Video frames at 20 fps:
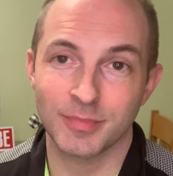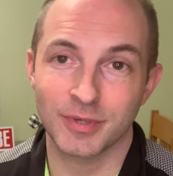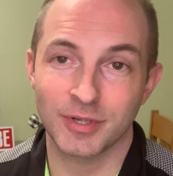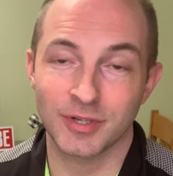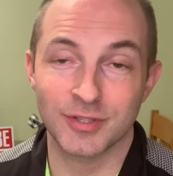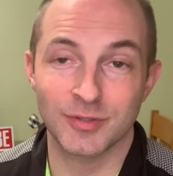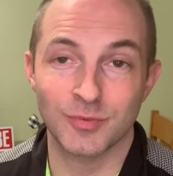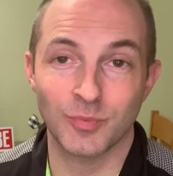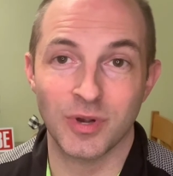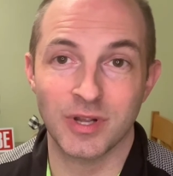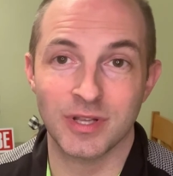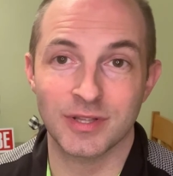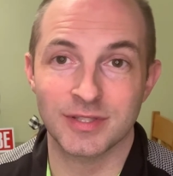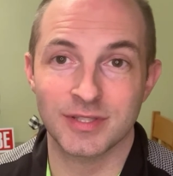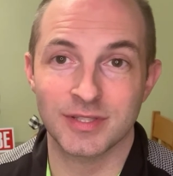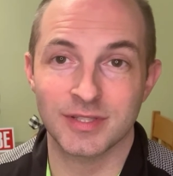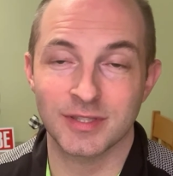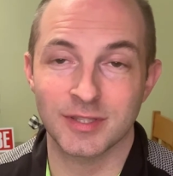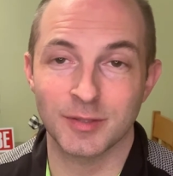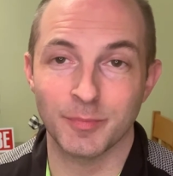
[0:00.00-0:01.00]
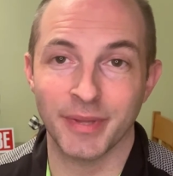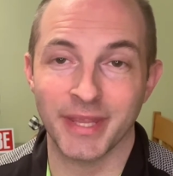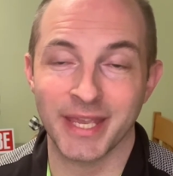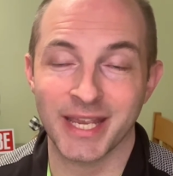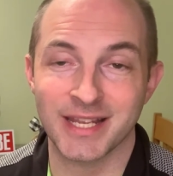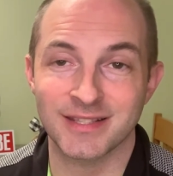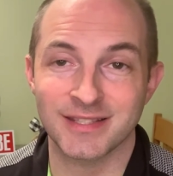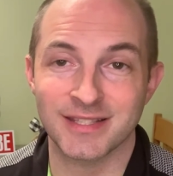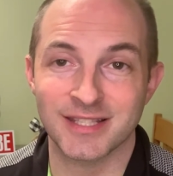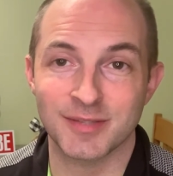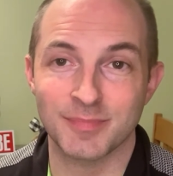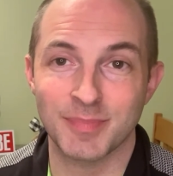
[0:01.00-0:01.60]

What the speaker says: Because once the plans and